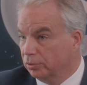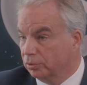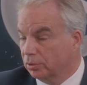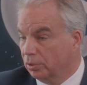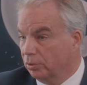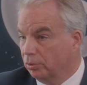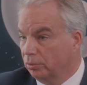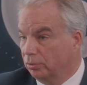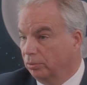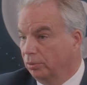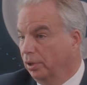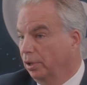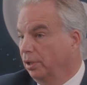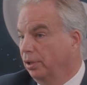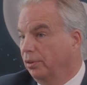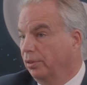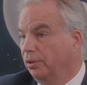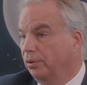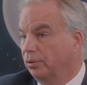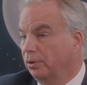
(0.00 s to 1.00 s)
So
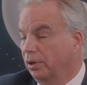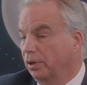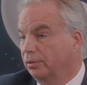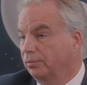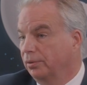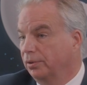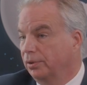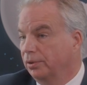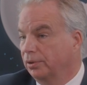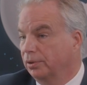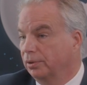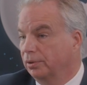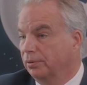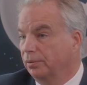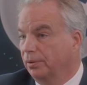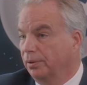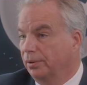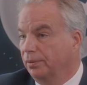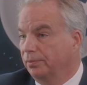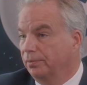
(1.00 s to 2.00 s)
you
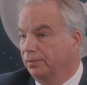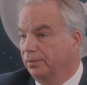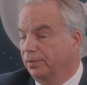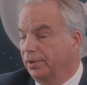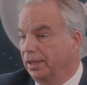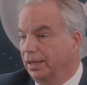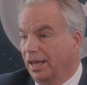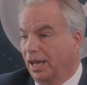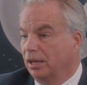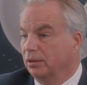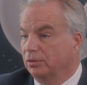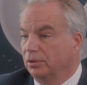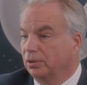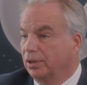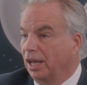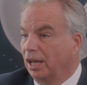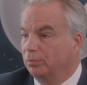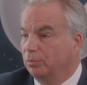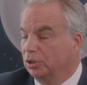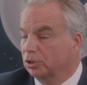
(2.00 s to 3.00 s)

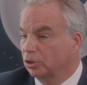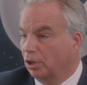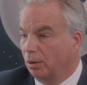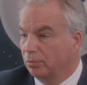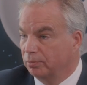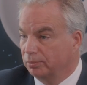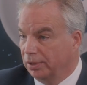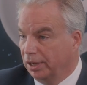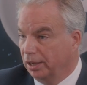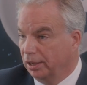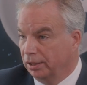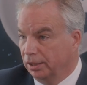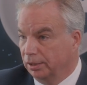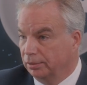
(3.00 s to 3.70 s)
can't be stopped from taking